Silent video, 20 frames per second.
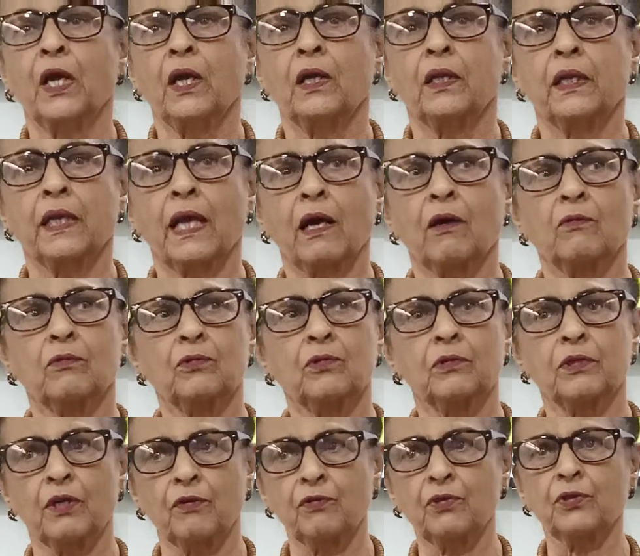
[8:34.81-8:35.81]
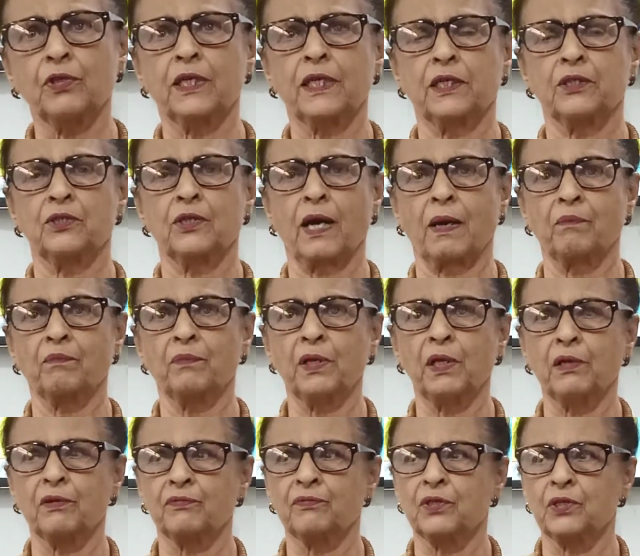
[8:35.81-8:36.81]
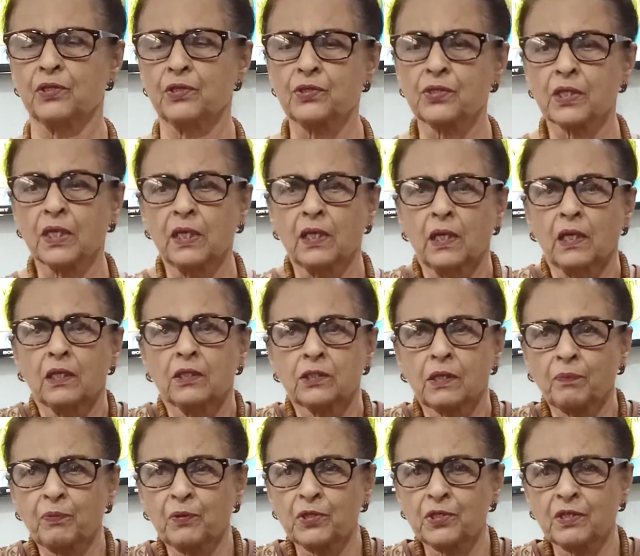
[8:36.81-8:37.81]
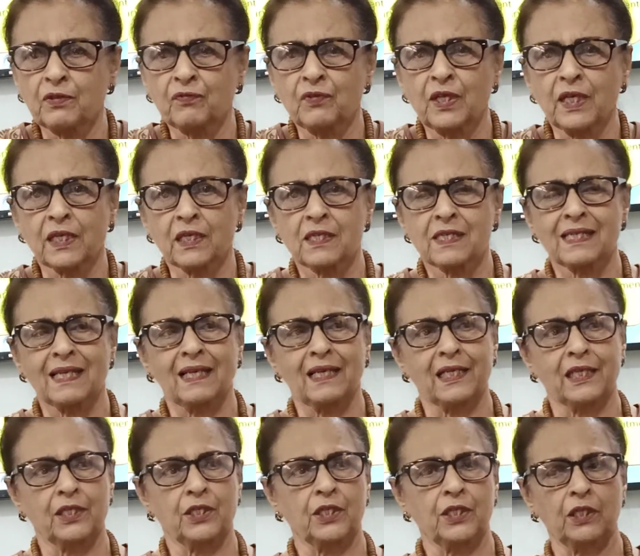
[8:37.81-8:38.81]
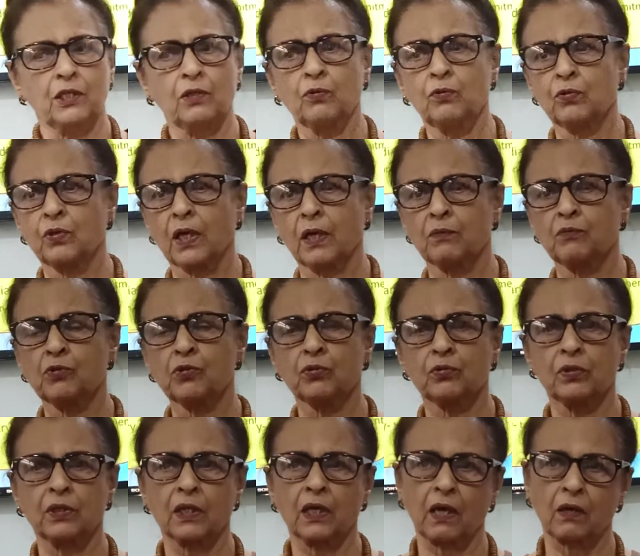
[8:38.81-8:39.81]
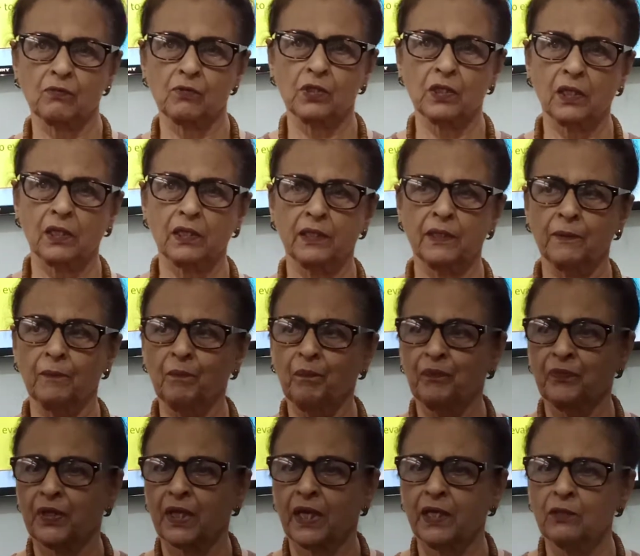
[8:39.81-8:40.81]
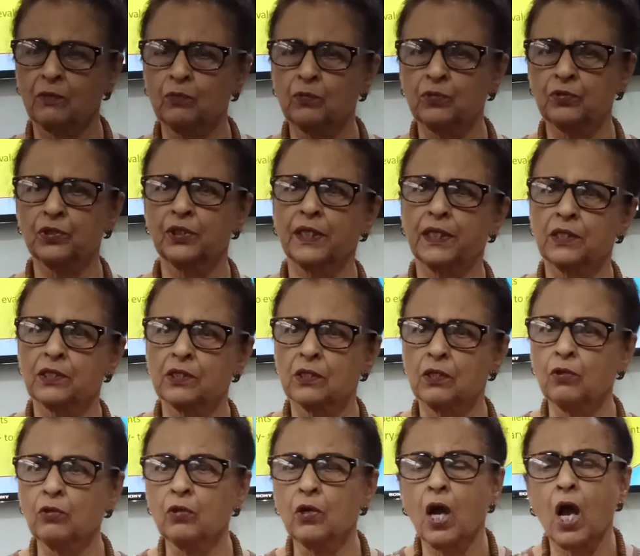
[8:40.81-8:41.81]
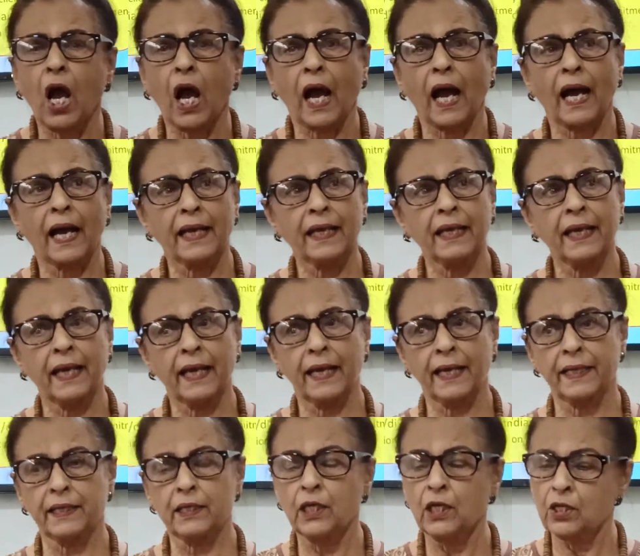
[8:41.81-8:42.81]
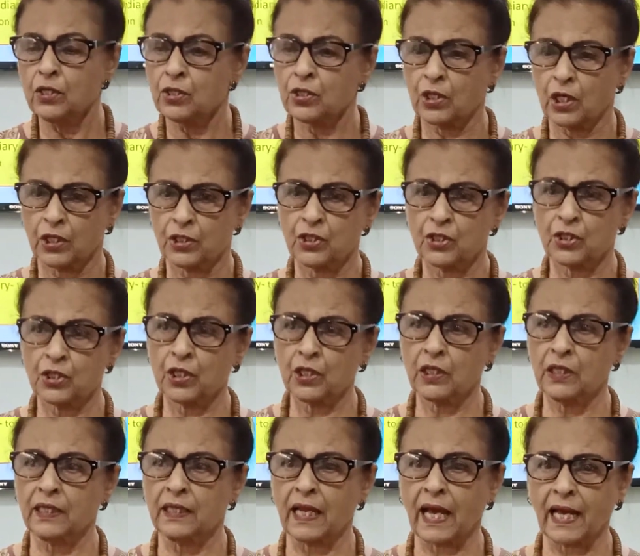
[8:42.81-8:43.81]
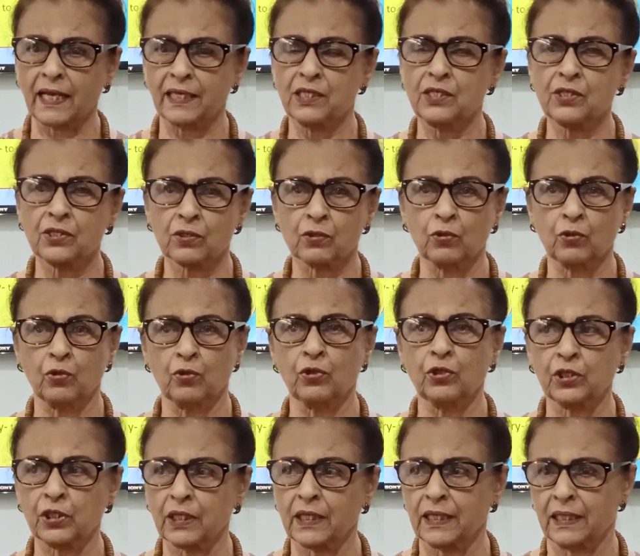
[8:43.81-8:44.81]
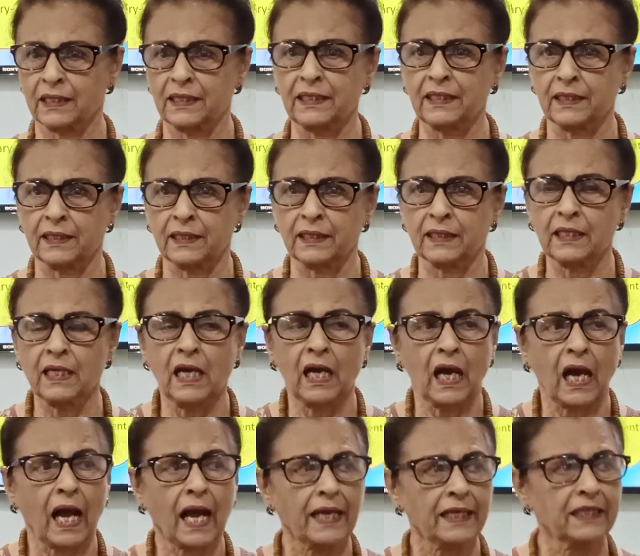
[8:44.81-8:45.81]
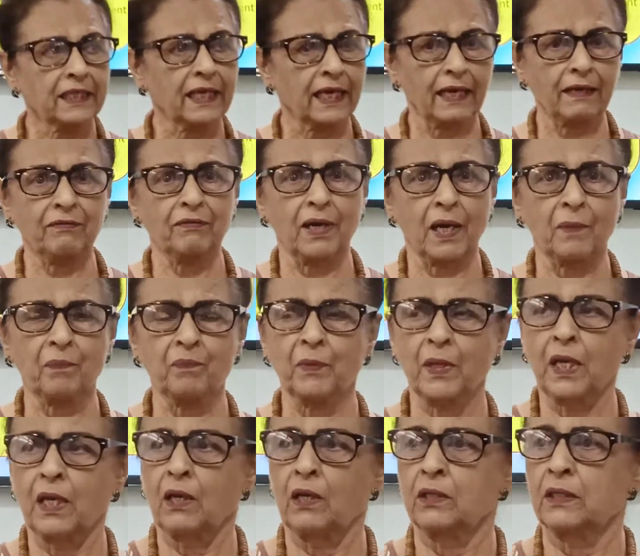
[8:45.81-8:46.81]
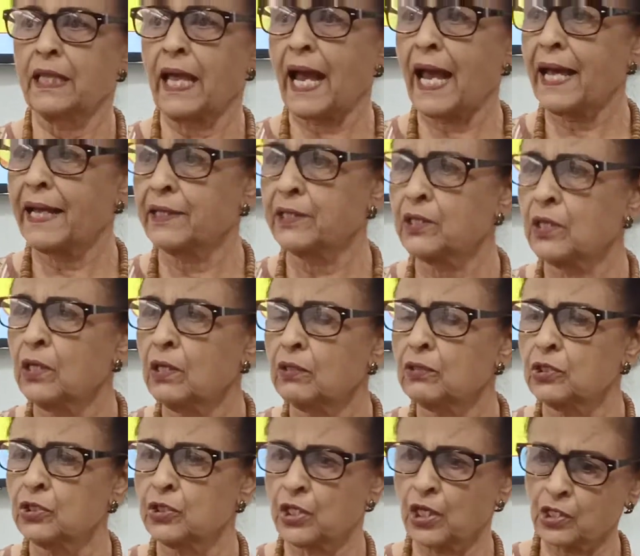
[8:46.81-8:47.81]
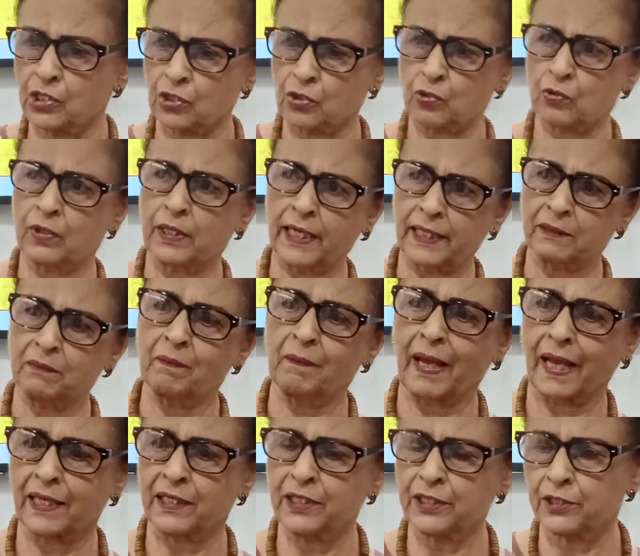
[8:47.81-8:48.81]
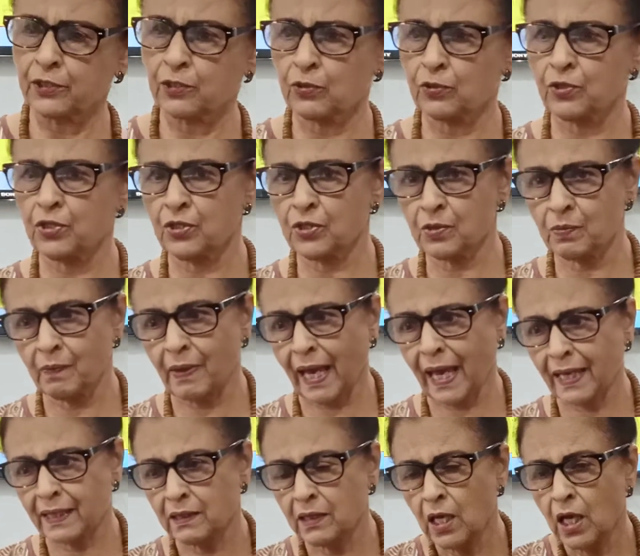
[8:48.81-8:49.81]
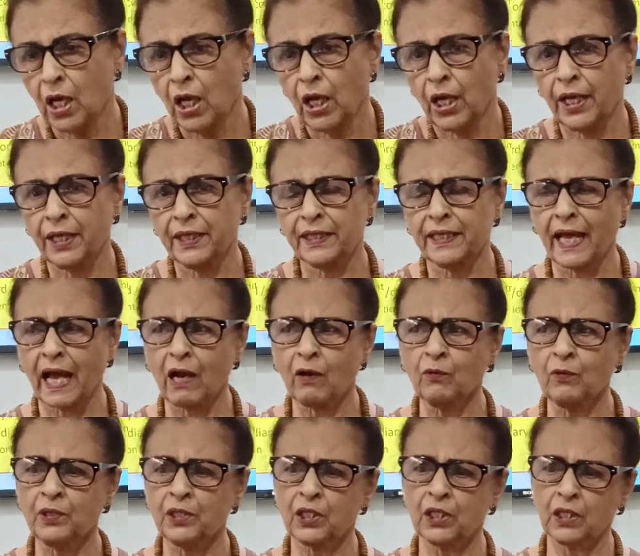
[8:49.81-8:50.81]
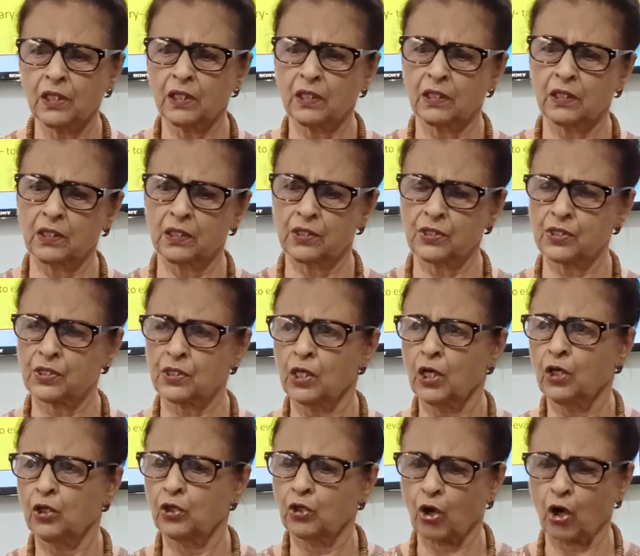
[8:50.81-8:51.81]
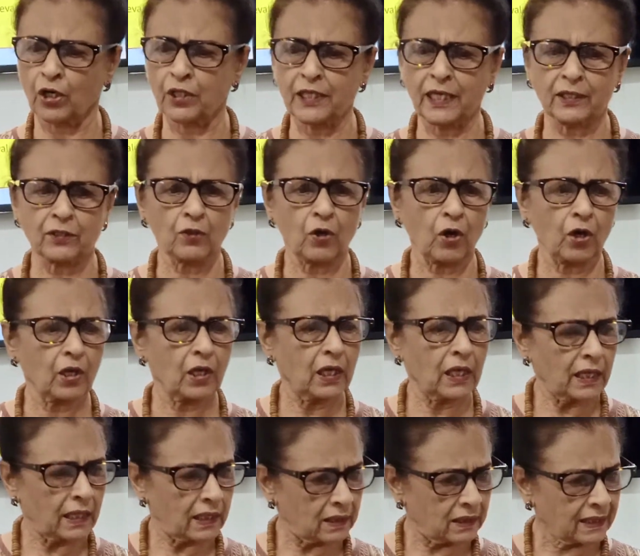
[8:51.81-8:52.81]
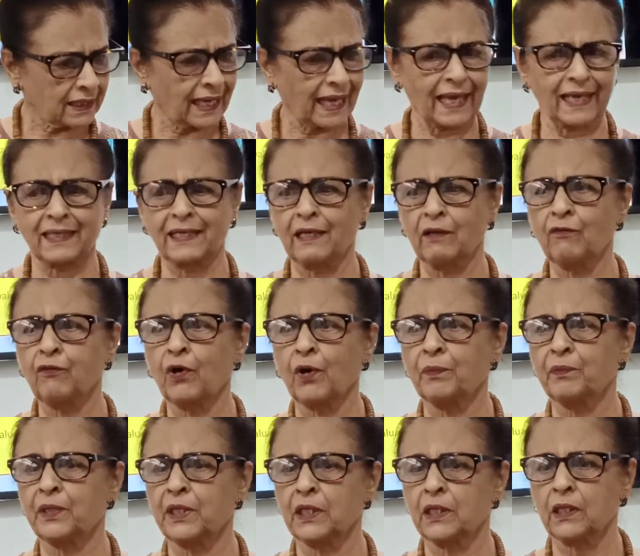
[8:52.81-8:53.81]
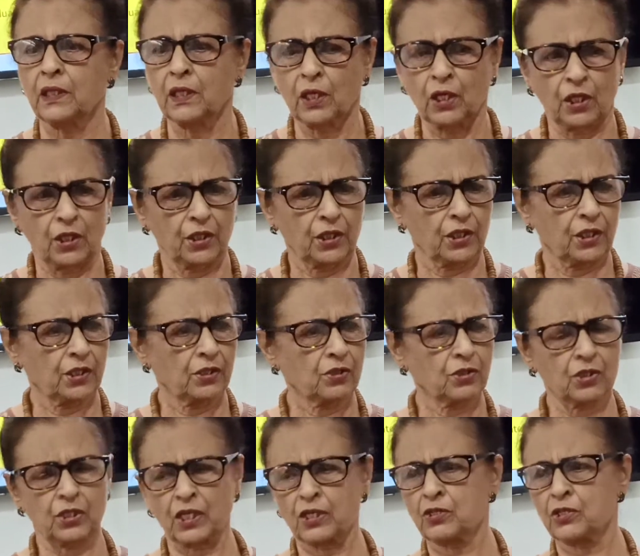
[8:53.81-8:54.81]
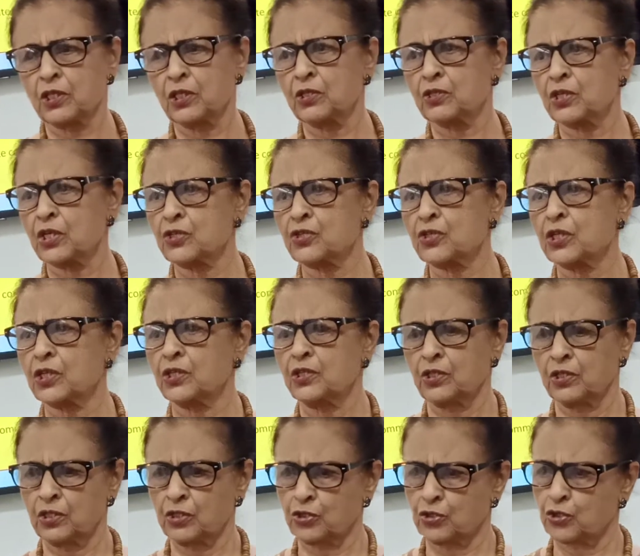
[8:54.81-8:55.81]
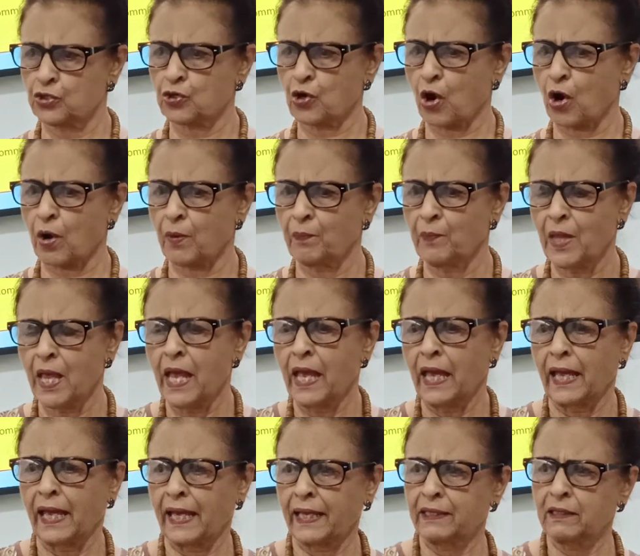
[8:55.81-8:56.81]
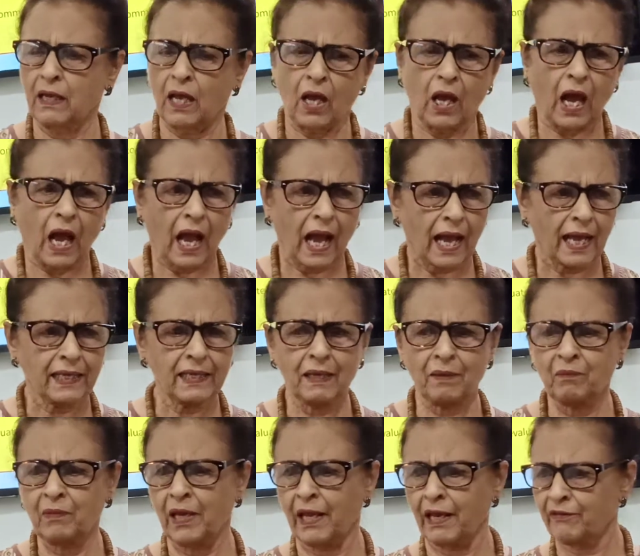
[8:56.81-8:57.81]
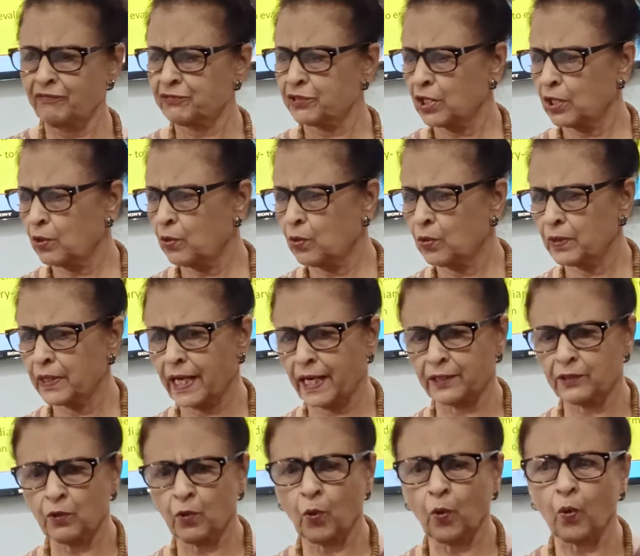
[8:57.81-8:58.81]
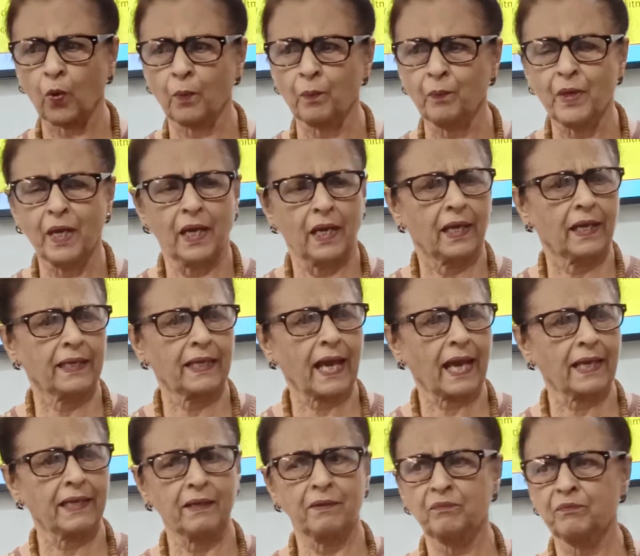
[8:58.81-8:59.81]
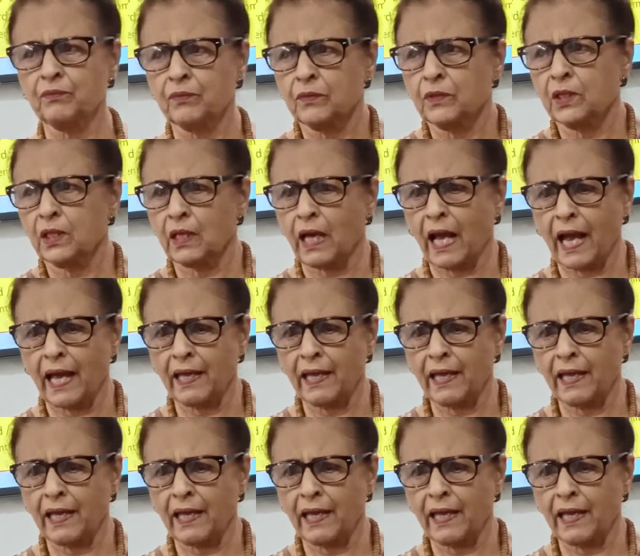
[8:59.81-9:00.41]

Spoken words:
Now to give you the example of this, suppose if there is a lady who comes to the counselor and who says, look, I had such a nice good career, I gave up that just to get married to this man, and now he is not at all caring for me, he is just interested in his job, and I am left alone at home and I